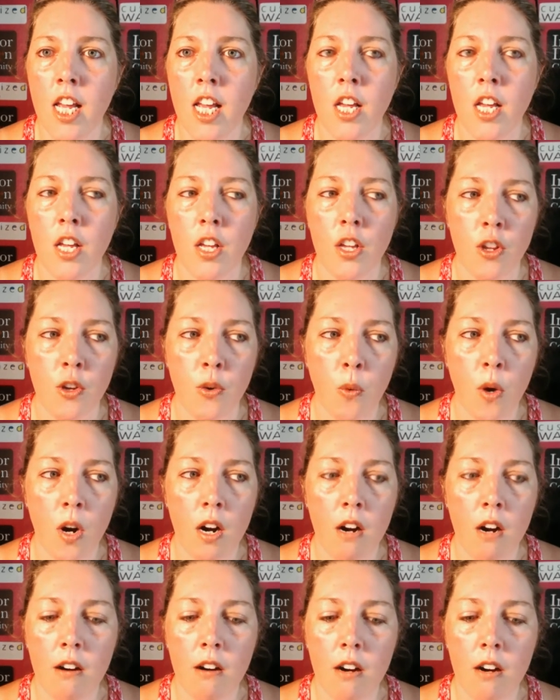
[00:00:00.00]
you
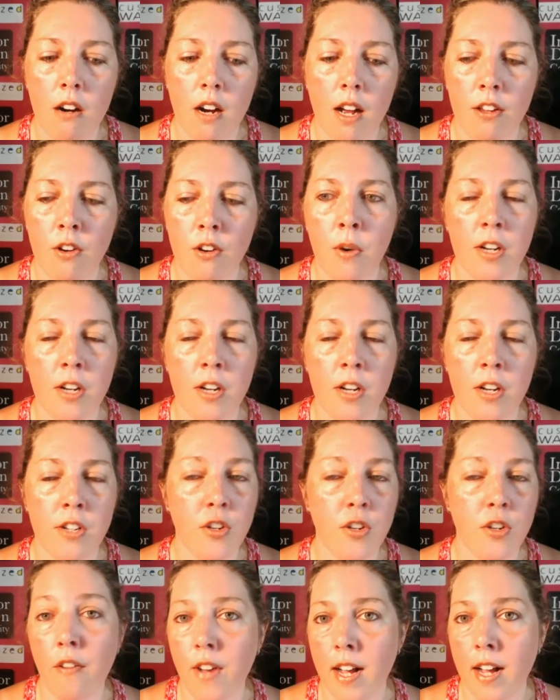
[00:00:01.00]
don't want to turn
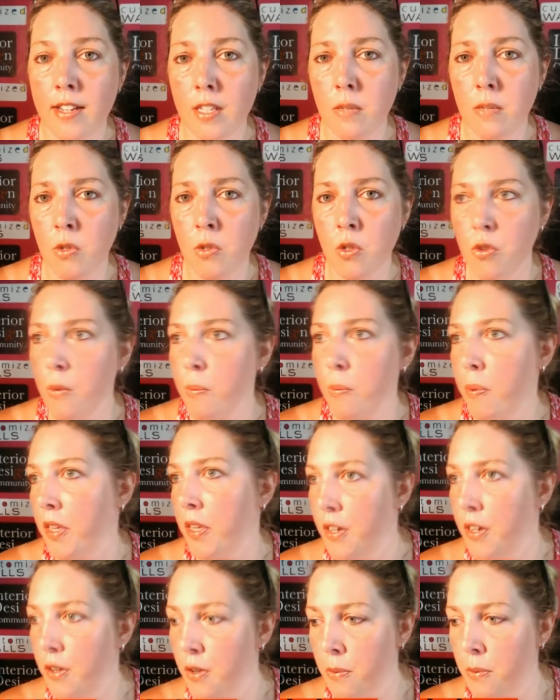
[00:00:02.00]
off customers with your
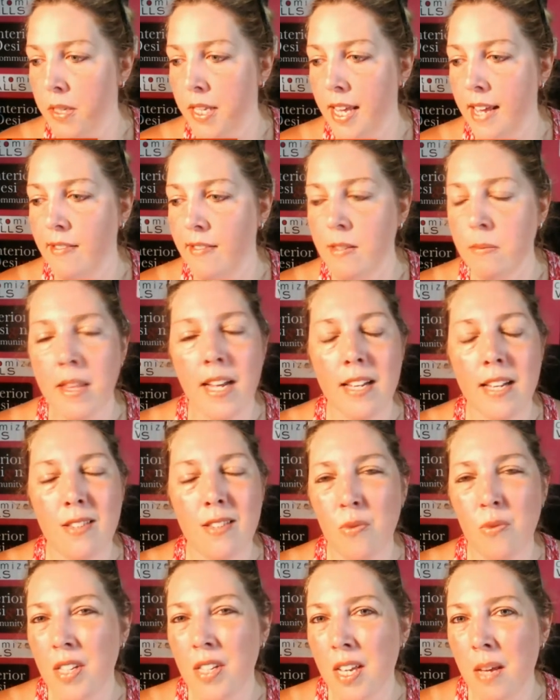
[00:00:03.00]
political beliefs. I mean, that's
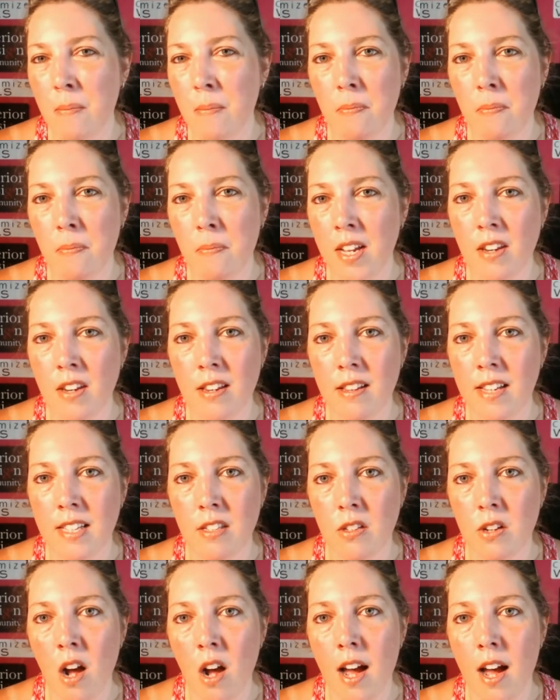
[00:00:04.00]
really that's
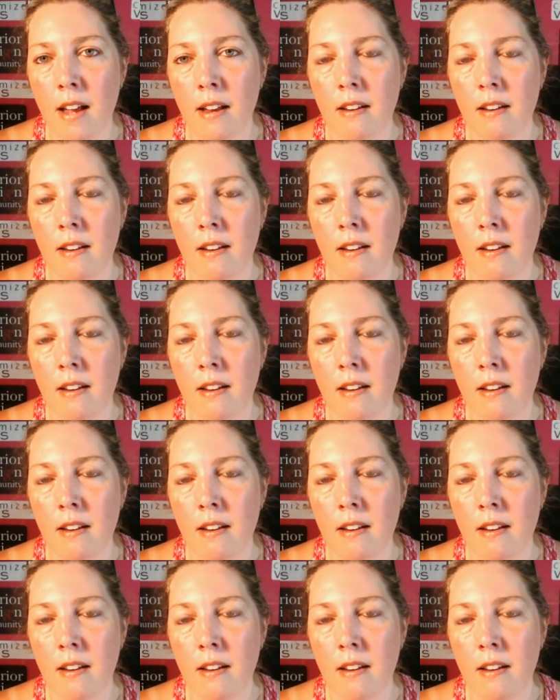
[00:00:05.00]
not